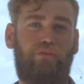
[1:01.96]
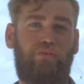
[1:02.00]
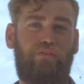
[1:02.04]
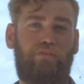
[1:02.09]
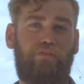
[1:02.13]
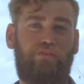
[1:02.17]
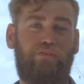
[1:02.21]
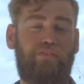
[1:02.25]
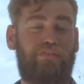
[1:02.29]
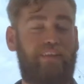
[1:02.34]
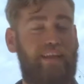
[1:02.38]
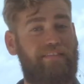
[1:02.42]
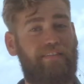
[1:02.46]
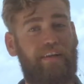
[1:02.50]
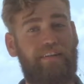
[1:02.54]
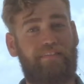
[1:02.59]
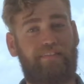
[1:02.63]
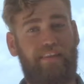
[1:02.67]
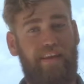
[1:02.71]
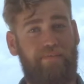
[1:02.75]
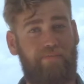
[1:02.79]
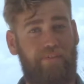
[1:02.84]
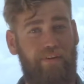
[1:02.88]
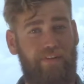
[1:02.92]
just outside
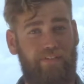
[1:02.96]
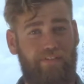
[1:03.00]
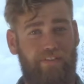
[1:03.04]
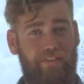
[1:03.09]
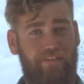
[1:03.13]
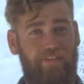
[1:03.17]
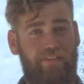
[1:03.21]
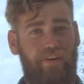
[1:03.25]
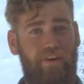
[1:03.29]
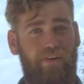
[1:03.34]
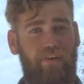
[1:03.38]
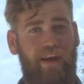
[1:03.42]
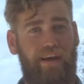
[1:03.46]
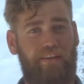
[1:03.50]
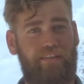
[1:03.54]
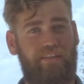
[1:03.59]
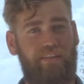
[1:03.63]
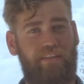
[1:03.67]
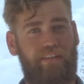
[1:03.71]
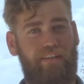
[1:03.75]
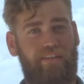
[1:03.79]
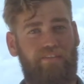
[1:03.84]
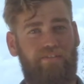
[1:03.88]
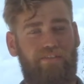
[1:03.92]
San Francisco,
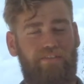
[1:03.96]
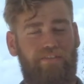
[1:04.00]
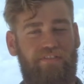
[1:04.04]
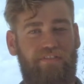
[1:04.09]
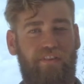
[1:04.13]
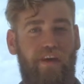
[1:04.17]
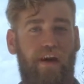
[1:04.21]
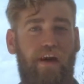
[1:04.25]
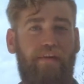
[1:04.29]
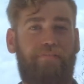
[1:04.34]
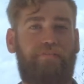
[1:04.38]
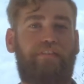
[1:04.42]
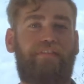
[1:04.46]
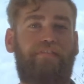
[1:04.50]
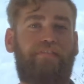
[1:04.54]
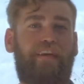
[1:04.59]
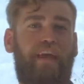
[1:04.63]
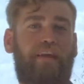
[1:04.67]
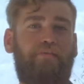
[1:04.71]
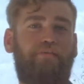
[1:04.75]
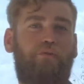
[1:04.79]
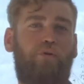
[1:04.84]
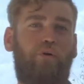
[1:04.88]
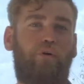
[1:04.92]
actually, to staff the
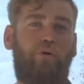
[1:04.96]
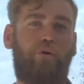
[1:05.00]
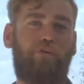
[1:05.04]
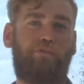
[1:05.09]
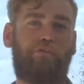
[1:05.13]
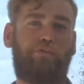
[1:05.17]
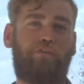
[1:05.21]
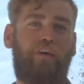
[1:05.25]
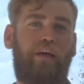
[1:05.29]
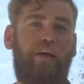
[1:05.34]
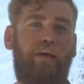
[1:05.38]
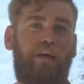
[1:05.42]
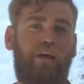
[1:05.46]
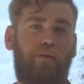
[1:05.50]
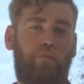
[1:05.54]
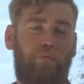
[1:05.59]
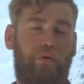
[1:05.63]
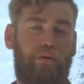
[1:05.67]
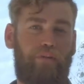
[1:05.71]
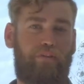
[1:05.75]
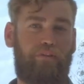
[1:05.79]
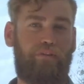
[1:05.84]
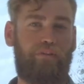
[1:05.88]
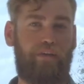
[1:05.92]
same course
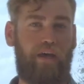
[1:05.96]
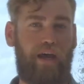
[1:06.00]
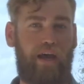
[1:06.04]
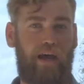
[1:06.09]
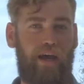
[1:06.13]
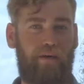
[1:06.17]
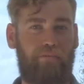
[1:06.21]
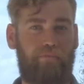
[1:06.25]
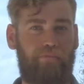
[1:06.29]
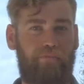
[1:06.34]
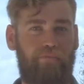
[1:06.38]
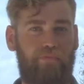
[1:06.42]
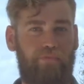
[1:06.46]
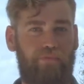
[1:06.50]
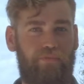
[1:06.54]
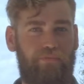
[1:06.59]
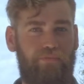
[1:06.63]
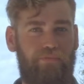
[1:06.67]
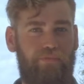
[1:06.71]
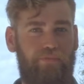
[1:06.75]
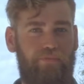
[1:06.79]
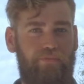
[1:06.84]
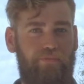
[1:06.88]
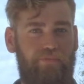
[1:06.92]
with
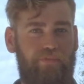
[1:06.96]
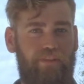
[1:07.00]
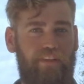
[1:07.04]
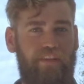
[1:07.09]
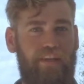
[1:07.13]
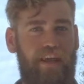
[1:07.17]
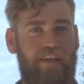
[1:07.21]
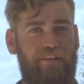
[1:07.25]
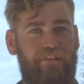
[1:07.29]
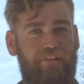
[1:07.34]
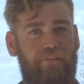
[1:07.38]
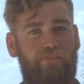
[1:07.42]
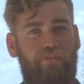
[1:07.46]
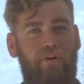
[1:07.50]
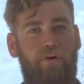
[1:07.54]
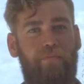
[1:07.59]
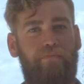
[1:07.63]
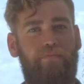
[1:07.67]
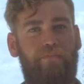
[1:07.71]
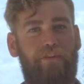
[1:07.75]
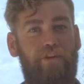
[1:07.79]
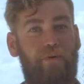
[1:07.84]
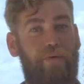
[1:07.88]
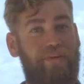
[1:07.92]
teenagers
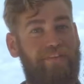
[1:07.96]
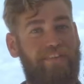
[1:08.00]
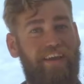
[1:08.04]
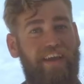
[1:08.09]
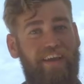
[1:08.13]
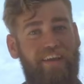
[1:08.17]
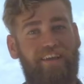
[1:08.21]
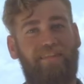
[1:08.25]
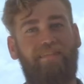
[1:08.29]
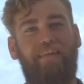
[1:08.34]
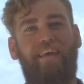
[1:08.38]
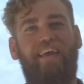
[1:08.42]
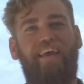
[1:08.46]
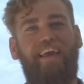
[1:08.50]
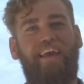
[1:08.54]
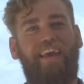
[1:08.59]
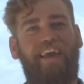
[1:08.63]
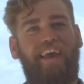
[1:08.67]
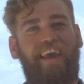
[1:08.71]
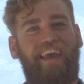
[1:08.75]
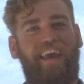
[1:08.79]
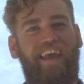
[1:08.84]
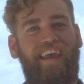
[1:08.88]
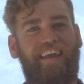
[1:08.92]
from the USA.
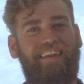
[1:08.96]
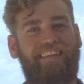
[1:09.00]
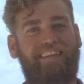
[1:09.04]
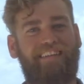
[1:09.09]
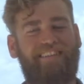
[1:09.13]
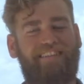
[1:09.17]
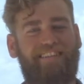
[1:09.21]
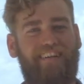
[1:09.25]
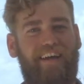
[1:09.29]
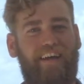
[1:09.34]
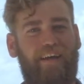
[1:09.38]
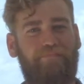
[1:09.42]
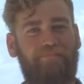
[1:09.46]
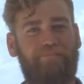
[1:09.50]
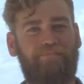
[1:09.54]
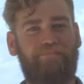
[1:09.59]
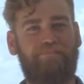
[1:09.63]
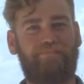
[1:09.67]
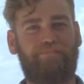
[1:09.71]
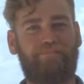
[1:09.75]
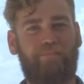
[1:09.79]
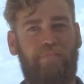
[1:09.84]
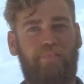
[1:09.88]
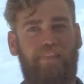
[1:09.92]
And
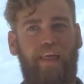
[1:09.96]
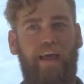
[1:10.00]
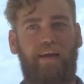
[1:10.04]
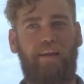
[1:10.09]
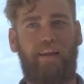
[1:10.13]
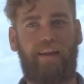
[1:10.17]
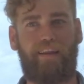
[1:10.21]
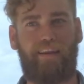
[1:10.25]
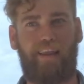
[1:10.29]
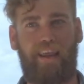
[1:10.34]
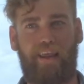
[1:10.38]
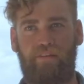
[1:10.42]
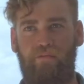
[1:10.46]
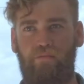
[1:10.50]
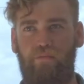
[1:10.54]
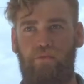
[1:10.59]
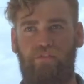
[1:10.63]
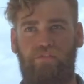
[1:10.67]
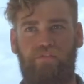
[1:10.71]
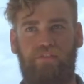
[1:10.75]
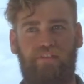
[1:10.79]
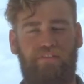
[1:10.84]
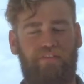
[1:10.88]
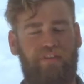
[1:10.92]
that, again,
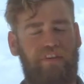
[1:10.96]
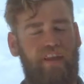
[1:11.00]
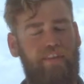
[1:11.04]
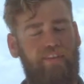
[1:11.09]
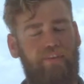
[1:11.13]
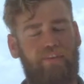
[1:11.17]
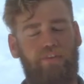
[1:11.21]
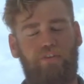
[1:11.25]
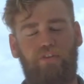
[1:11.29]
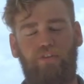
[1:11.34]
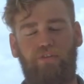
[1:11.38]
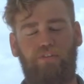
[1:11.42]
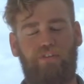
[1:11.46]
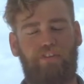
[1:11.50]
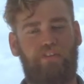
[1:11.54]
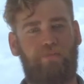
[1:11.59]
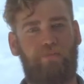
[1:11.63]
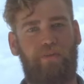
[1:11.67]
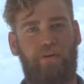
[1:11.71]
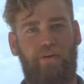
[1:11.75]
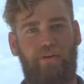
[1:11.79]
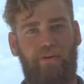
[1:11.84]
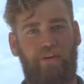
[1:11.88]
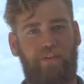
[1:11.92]
was just another huge
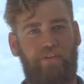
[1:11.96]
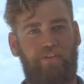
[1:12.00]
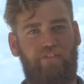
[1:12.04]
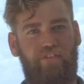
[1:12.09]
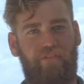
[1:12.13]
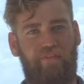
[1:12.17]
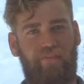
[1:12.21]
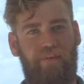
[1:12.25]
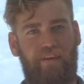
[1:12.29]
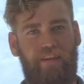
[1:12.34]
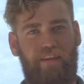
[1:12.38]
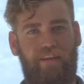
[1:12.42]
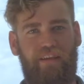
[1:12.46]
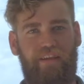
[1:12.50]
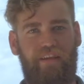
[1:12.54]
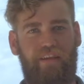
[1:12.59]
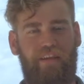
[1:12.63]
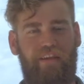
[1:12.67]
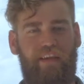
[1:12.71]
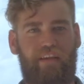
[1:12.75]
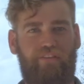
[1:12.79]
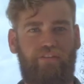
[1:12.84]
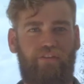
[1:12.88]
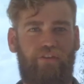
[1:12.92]
experience for me.
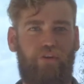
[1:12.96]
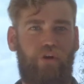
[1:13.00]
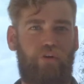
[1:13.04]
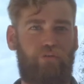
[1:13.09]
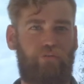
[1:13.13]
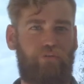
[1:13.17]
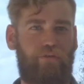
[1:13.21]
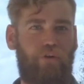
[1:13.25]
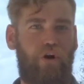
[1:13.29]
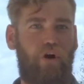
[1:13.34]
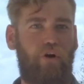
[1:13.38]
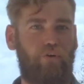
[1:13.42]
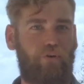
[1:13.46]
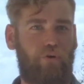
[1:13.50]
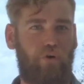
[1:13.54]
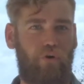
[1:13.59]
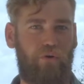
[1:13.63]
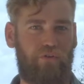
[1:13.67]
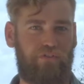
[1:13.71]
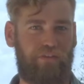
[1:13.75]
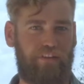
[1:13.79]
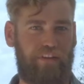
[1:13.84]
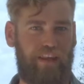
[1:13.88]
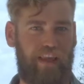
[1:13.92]
You get to go through the whole
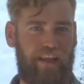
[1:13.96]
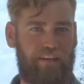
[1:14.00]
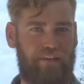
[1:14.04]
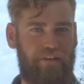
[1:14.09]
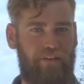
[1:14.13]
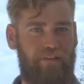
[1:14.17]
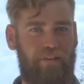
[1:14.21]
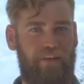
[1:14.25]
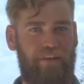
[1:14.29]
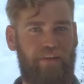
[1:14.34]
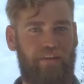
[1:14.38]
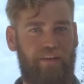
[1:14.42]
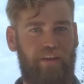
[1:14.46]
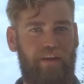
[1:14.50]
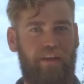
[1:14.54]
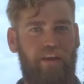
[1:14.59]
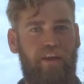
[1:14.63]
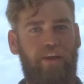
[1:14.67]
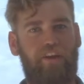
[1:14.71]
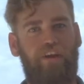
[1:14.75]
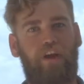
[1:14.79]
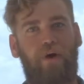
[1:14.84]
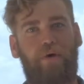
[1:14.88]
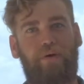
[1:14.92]
course again. You think,
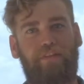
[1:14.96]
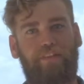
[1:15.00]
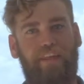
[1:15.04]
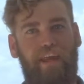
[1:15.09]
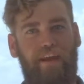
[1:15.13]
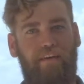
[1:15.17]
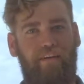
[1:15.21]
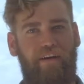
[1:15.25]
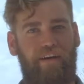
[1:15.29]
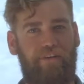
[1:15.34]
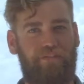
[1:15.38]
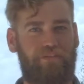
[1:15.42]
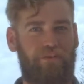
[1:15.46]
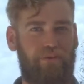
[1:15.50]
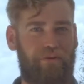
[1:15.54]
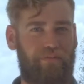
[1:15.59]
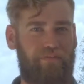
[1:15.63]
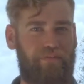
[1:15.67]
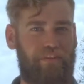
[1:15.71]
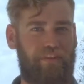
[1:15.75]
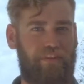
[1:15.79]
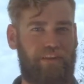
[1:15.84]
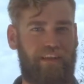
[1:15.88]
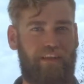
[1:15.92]
going there, I was sort
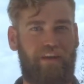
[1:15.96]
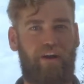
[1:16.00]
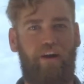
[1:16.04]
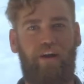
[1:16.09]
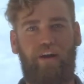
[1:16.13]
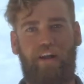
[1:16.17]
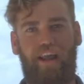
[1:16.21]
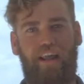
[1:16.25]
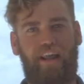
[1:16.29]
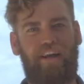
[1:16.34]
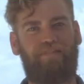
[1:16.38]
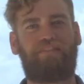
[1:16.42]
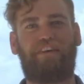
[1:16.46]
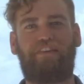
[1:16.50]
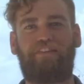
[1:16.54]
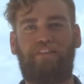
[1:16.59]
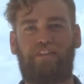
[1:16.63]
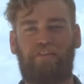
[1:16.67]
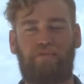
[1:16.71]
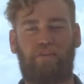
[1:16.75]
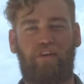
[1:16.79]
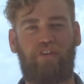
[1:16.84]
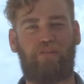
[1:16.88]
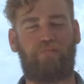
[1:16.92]
of thinking, oh, okay, I've done
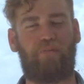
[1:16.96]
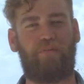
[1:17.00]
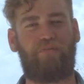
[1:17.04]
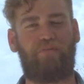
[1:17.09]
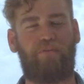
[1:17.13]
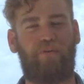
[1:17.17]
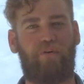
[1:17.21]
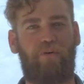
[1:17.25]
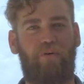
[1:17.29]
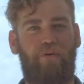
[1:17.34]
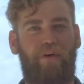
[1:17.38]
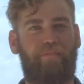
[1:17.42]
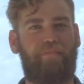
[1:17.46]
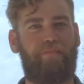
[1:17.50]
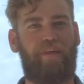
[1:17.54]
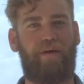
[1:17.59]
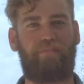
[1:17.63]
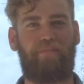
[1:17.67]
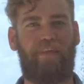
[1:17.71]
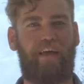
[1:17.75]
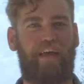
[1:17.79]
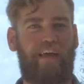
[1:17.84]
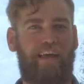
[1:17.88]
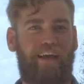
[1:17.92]
this once before.
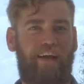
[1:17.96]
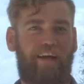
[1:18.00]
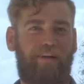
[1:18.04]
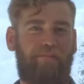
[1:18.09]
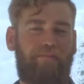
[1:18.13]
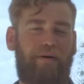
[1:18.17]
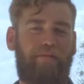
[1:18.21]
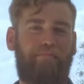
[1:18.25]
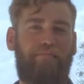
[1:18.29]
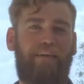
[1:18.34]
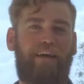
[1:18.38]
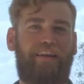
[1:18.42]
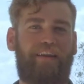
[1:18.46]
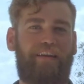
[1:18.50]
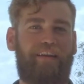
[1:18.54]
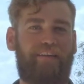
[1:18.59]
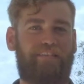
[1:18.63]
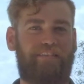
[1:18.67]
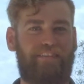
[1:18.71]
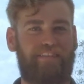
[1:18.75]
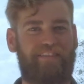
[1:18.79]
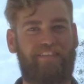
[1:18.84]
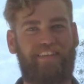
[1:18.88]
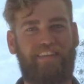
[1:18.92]
I'm the help. I'm there
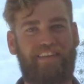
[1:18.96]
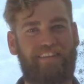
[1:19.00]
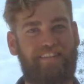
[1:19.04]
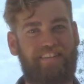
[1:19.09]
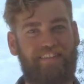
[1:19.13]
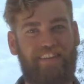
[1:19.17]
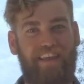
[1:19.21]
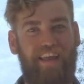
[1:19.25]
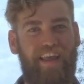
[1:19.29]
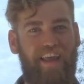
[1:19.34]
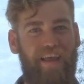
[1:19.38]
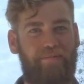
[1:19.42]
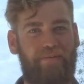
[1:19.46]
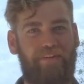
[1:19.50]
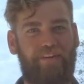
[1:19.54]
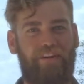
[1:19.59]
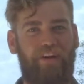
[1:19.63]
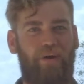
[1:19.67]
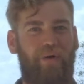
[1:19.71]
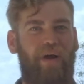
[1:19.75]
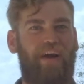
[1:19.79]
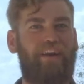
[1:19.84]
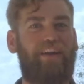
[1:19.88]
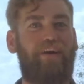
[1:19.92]
to teach them, and
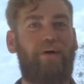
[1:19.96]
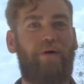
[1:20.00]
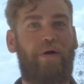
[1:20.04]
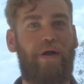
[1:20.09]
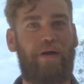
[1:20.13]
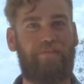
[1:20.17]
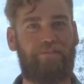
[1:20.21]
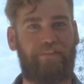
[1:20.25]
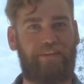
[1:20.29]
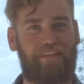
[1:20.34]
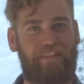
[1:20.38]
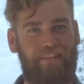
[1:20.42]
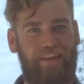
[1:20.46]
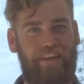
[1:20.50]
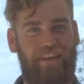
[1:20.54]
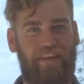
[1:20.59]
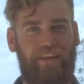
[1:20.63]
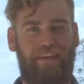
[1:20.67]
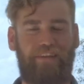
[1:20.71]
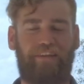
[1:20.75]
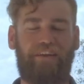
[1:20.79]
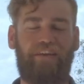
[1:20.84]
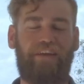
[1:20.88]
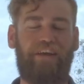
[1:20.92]
I know
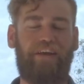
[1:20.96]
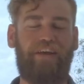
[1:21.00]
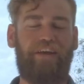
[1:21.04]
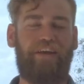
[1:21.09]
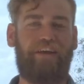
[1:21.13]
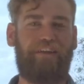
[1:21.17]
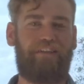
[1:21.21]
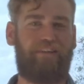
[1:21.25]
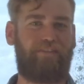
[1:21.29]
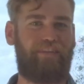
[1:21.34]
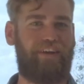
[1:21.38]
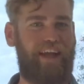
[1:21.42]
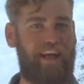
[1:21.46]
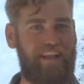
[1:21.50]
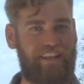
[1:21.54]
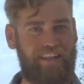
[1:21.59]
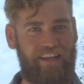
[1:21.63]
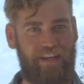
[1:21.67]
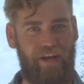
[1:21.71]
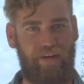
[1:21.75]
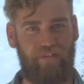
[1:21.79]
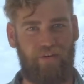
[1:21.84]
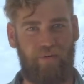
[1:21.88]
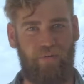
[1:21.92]
everything. And the
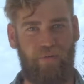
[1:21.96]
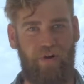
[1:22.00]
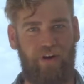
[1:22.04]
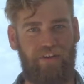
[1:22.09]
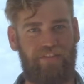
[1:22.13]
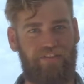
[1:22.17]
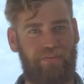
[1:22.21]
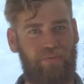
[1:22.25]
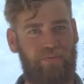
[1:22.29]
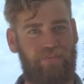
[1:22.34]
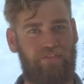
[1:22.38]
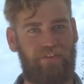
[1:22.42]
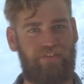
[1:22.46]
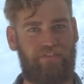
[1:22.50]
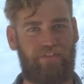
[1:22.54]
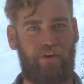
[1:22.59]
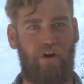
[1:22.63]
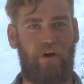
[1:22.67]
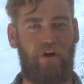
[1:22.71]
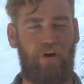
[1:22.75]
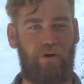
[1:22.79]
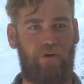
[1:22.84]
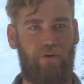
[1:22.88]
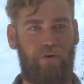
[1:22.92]
reality of it was
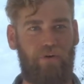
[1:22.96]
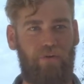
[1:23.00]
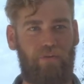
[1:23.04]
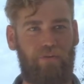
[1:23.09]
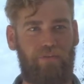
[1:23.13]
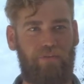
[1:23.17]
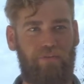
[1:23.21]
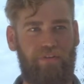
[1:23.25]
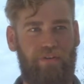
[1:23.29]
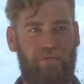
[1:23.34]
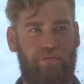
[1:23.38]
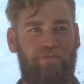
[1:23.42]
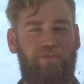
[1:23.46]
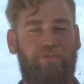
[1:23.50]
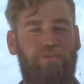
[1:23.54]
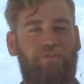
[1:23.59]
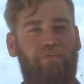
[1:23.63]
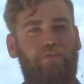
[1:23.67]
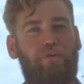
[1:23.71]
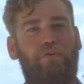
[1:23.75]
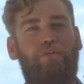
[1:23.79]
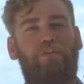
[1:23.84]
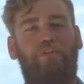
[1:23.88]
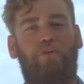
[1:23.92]

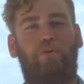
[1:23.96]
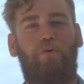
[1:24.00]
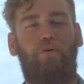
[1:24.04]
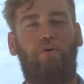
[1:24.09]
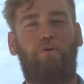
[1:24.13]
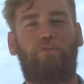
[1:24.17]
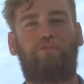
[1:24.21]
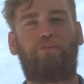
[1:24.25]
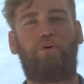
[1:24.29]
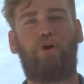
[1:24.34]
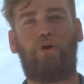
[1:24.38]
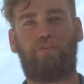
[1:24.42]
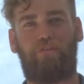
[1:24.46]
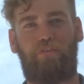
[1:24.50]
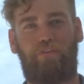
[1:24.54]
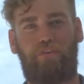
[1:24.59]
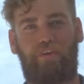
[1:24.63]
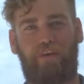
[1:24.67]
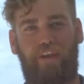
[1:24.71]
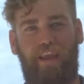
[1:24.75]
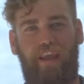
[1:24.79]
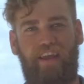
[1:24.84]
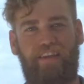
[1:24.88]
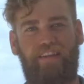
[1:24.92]
just doing the course
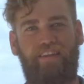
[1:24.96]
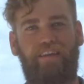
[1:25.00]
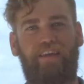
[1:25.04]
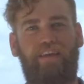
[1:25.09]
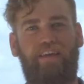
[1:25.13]
over again.